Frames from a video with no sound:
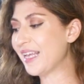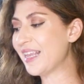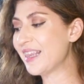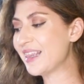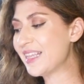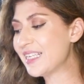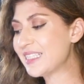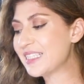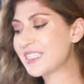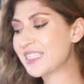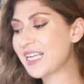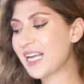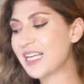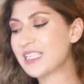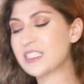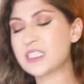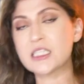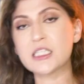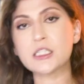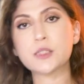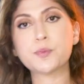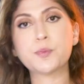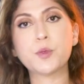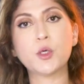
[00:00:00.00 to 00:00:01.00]
In this case,
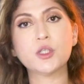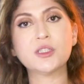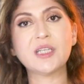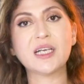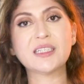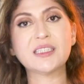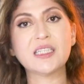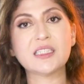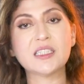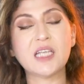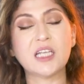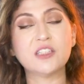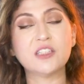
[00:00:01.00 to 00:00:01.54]
this product is